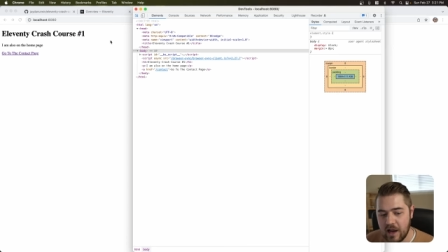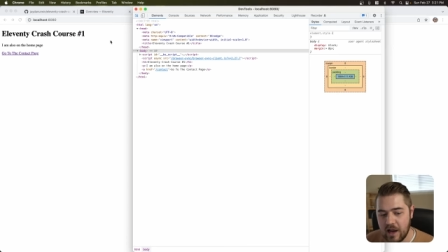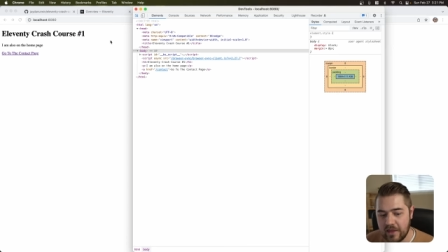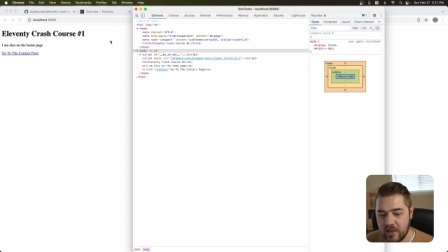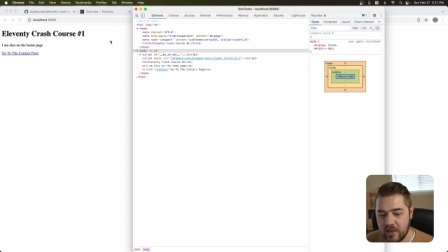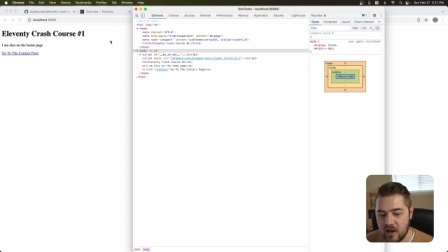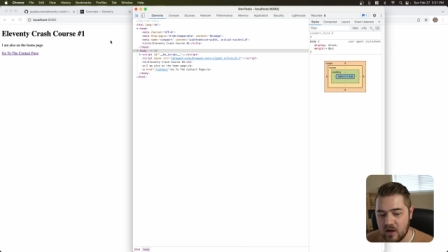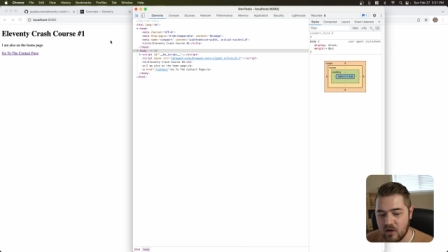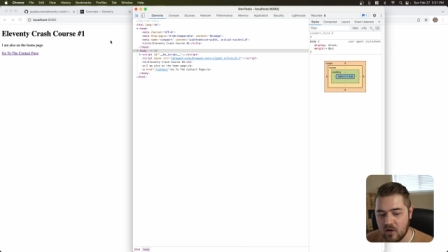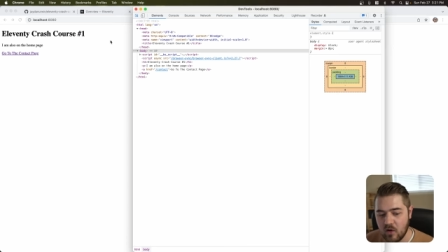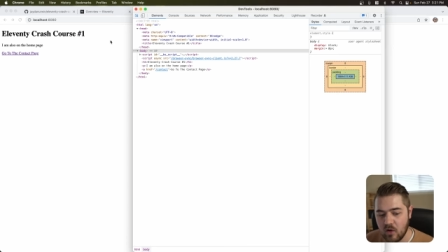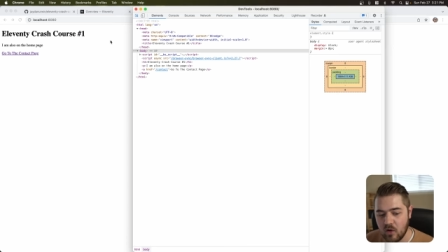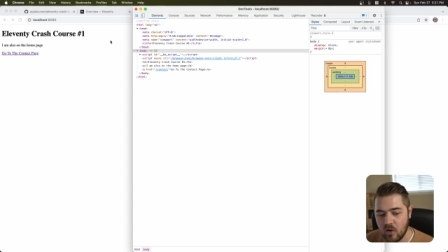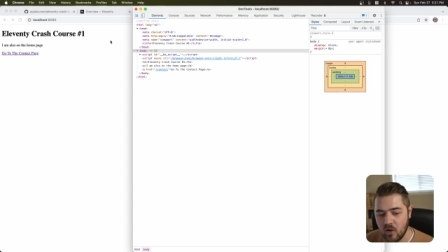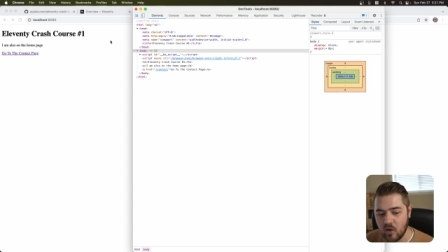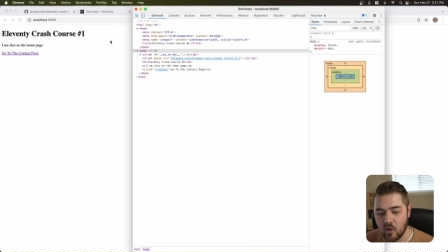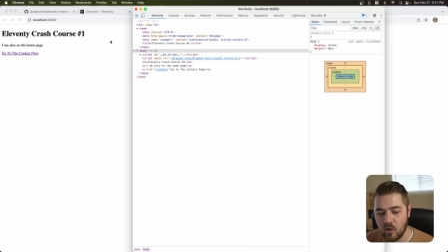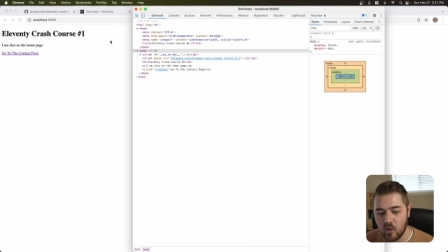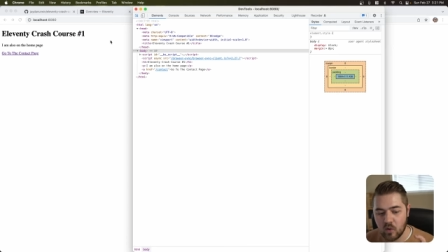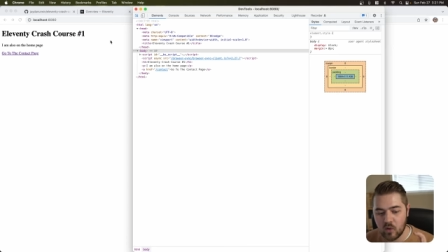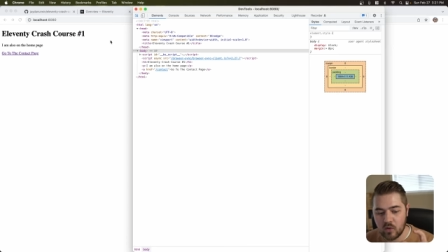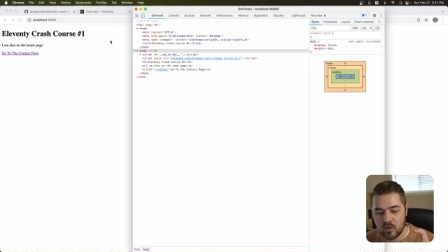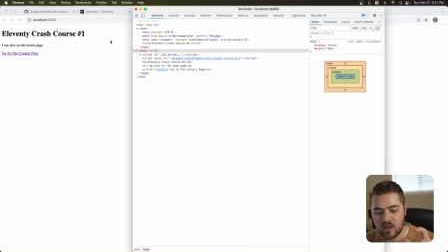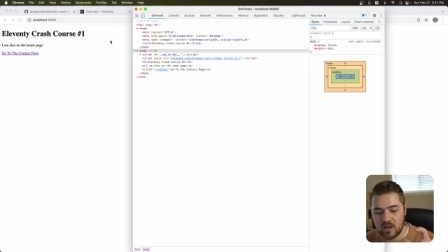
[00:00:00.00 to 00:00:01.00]
and then
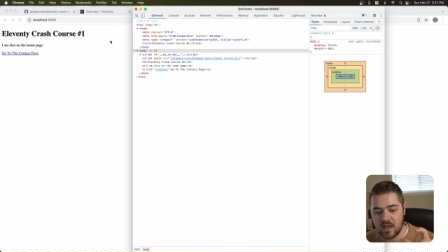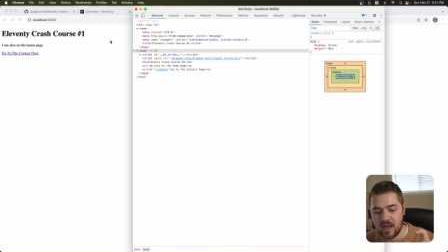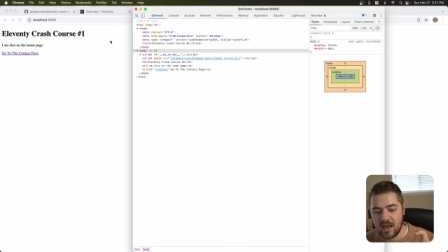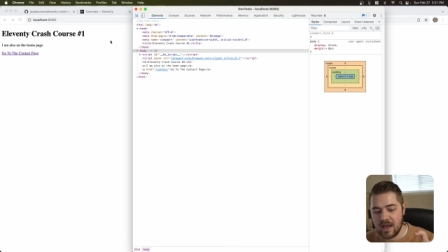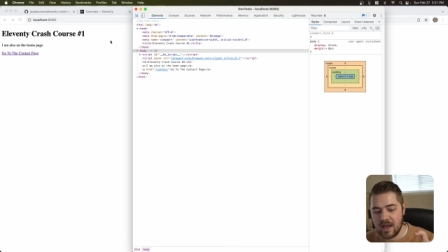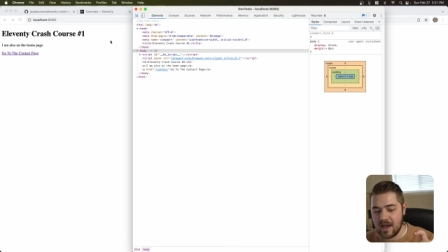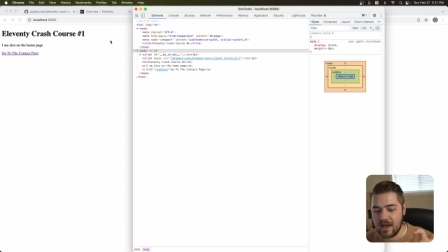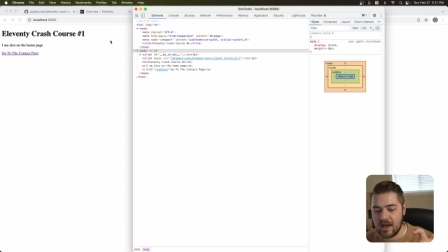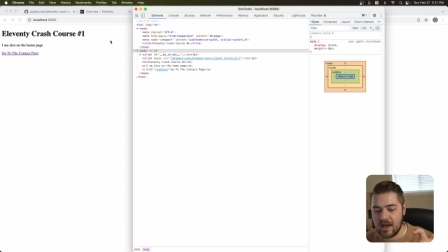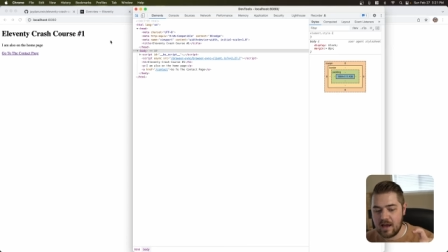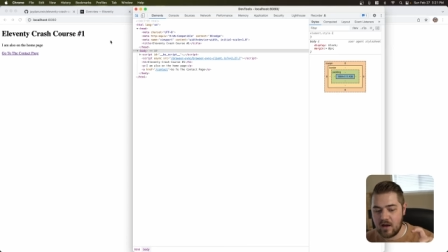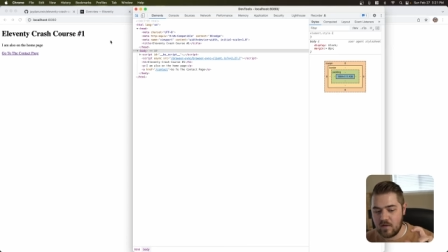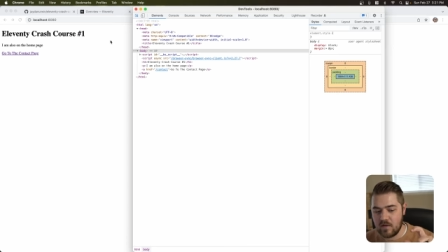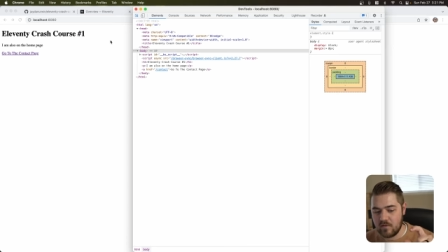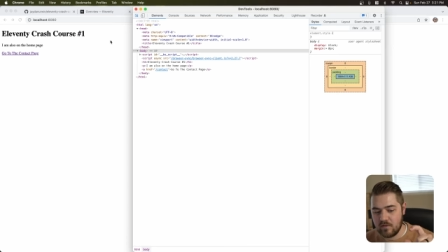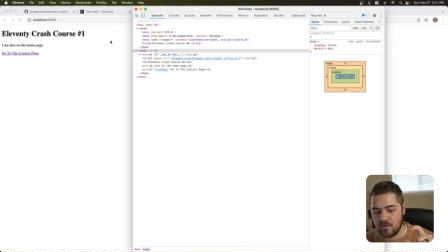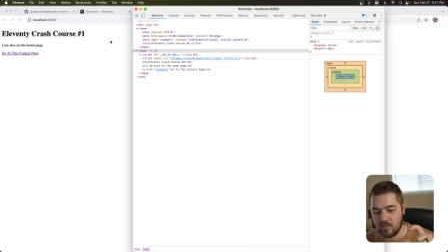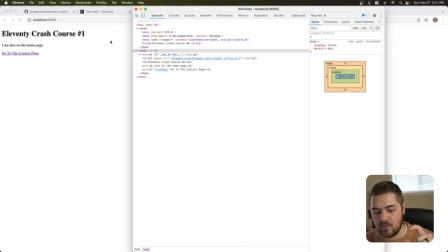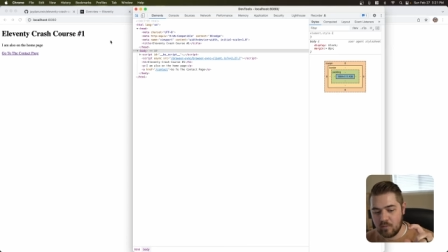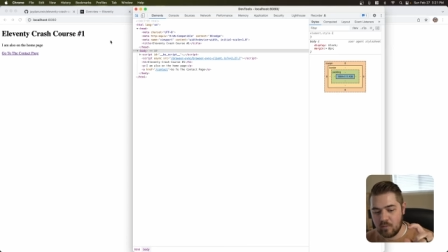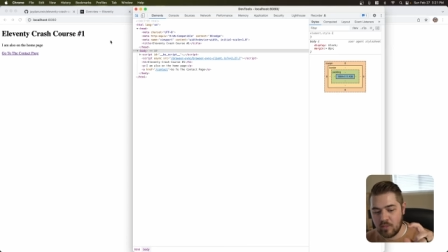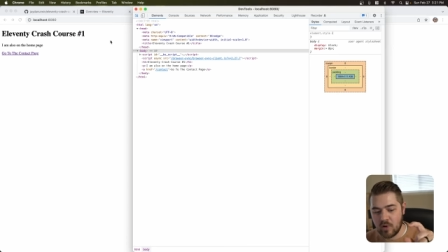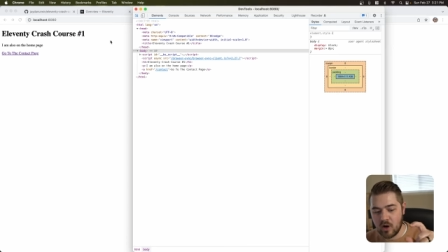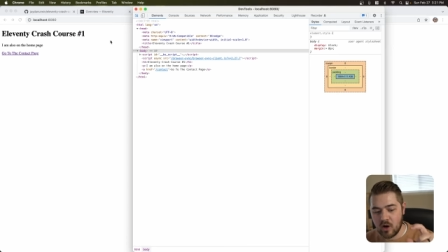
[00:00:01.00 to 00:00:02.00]
only
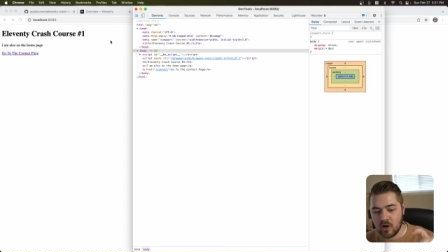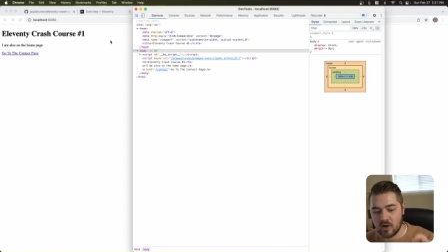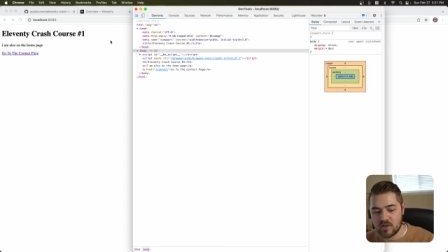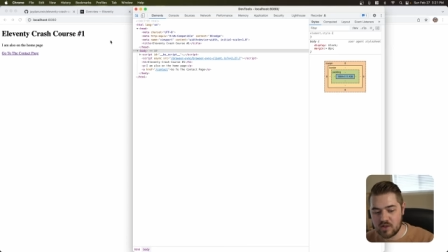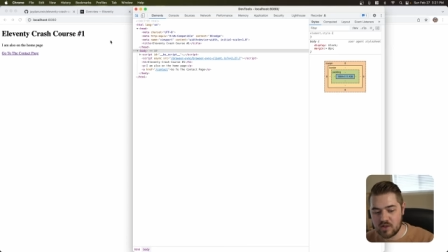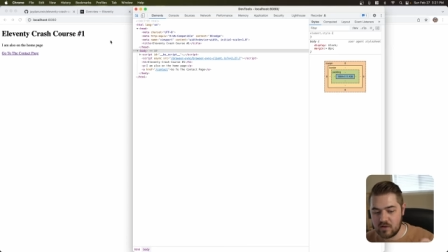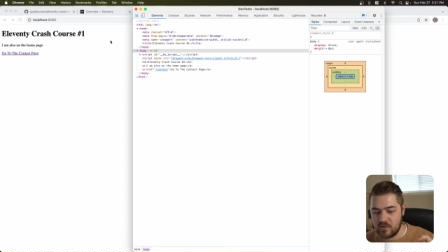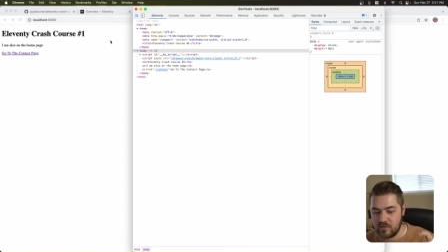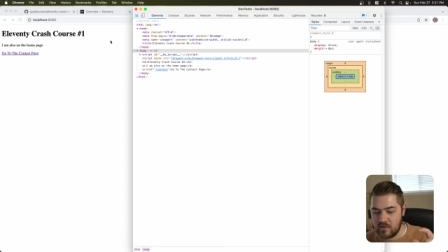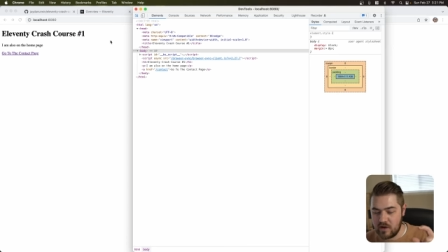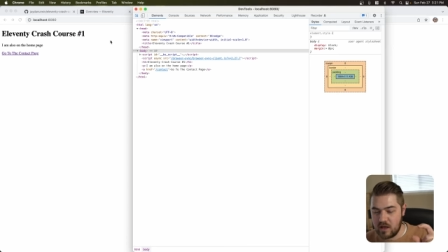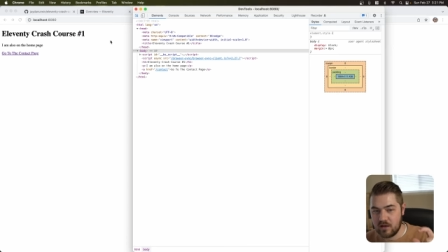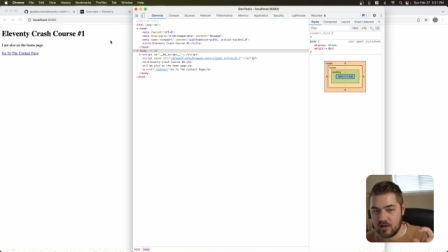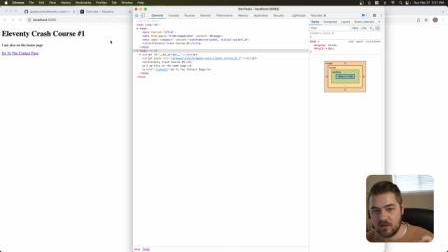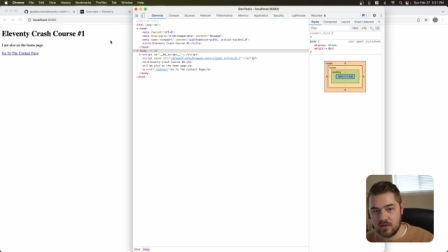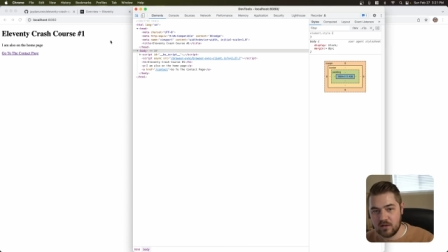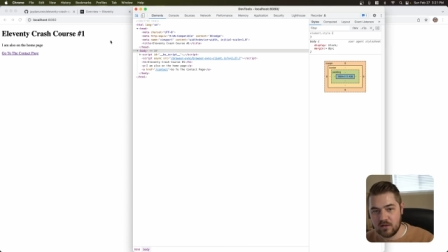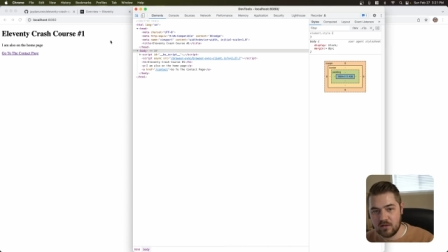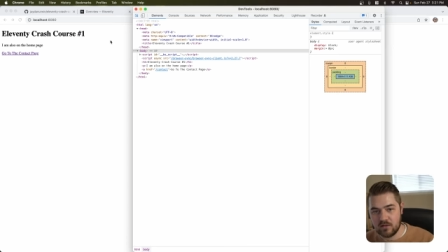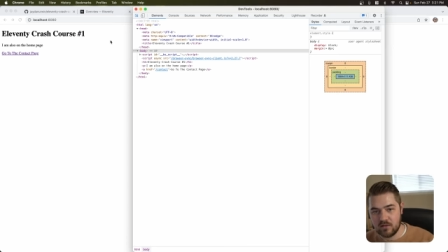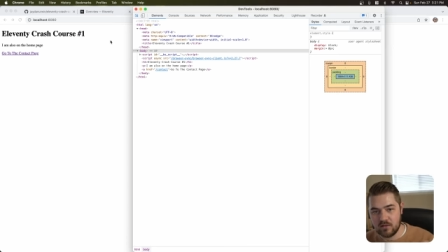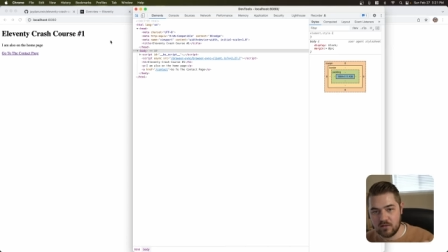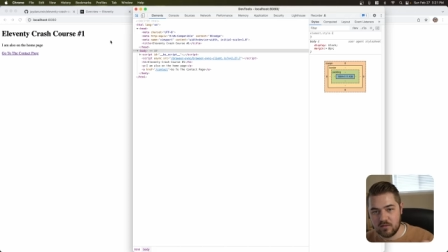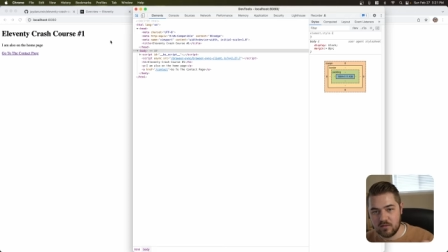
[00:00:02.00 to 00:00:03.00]
have parts of it